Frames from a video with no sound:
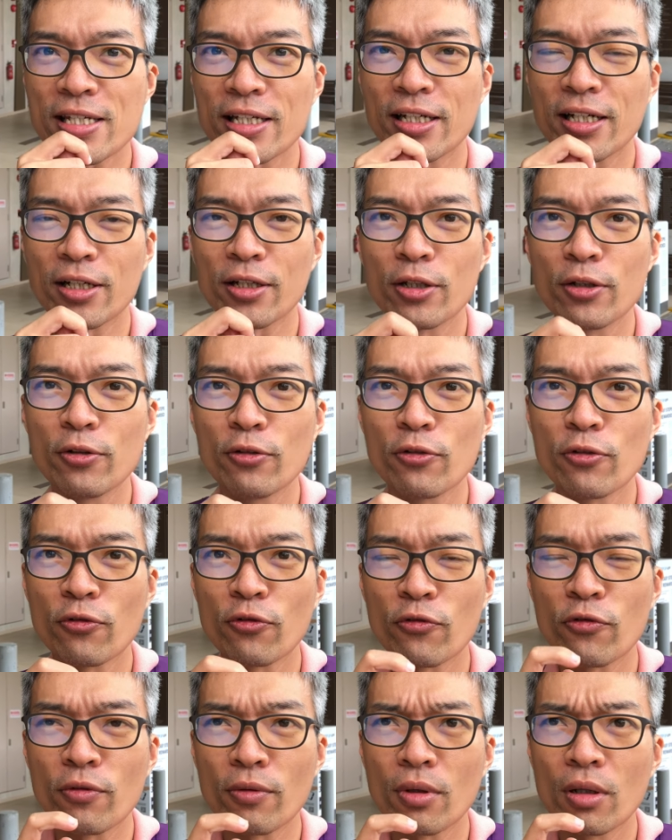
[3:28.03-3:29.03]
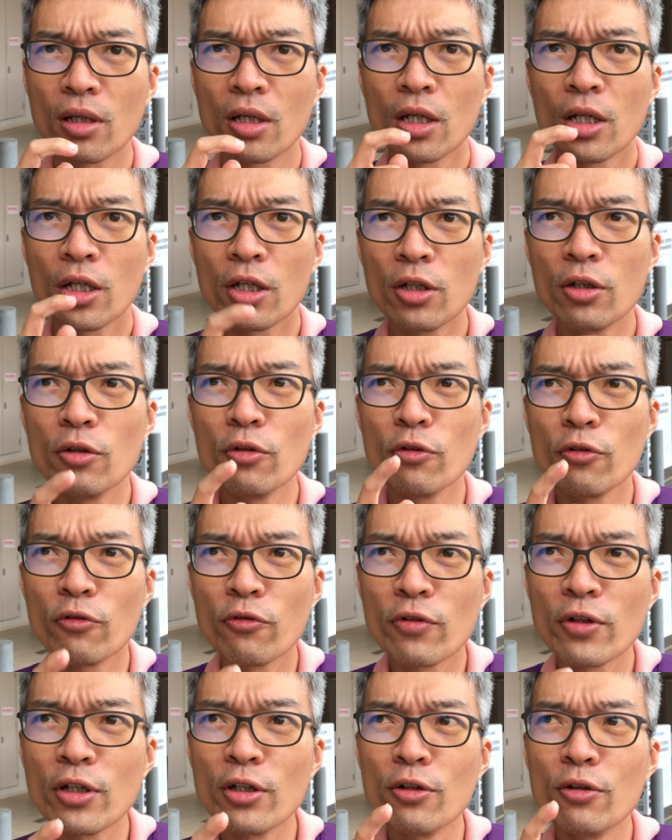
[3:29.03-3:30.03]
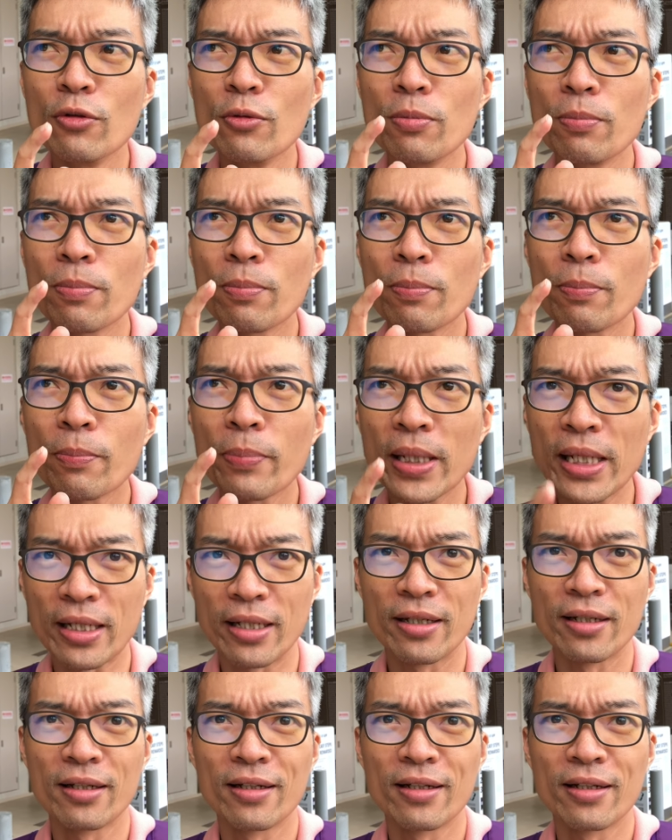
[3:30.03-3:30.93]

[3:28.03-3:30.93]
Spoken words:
Hillview Peak.